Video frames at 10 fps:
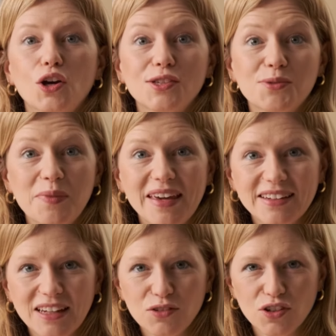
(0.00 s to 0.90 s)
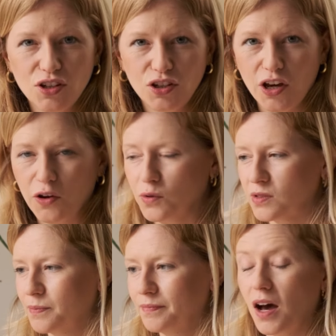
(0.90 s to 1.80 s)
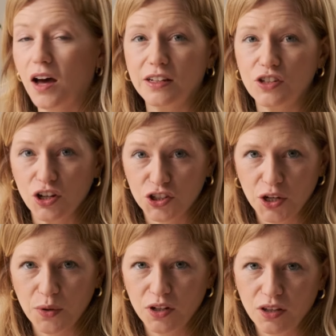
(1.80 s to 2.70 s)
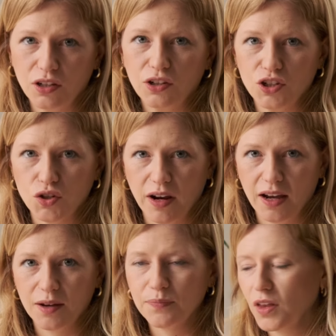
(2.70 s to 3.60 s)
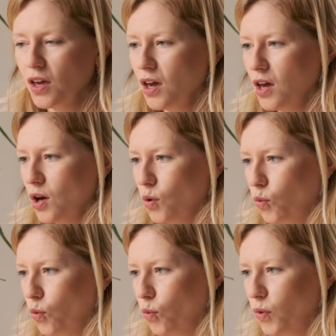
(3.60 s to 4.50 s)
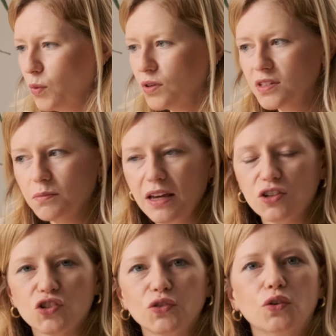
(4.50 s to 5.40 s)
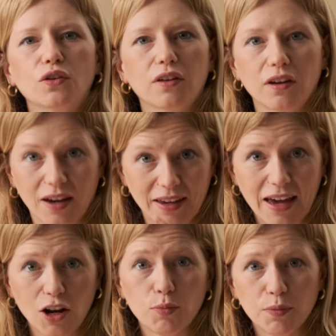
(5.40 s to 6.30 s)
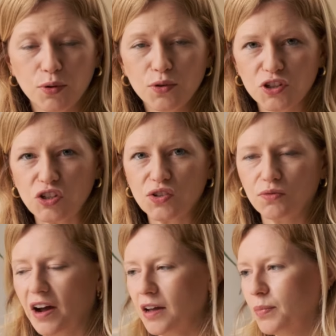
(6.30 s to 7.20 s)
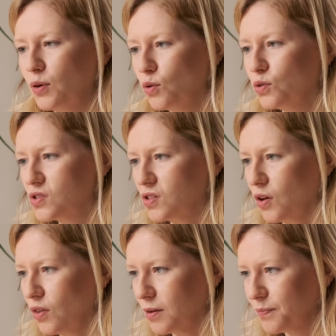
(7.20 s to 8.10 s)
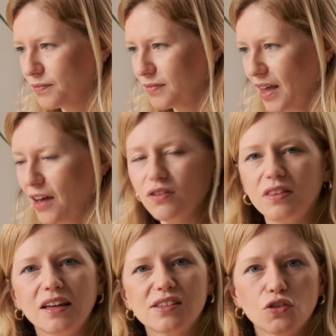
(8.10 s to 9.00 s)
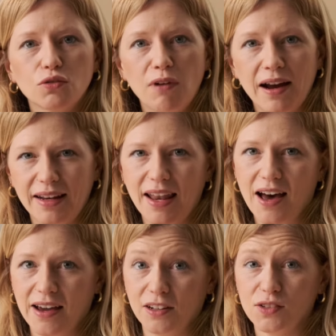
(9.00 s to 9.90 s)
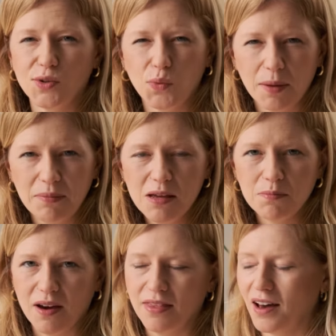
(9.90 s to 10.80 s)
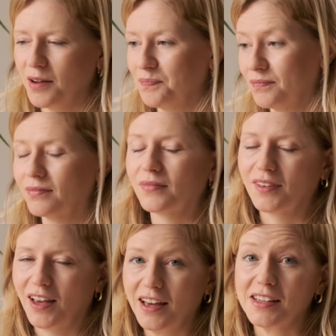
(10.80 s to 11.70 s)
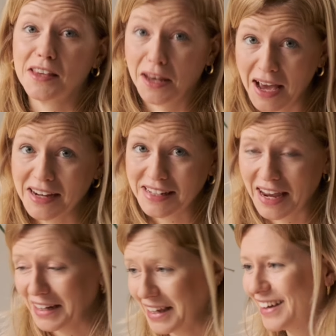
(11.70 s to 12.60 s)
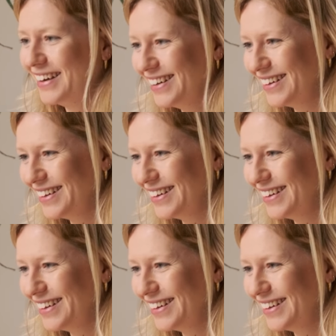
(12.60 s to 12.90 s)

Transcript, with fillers: So when we get down to the nose, I need, I'll show you another good trick. We want to make sure that, again, our proportions are right, but also that everything is on the right line. So what I mean by that is the line technique.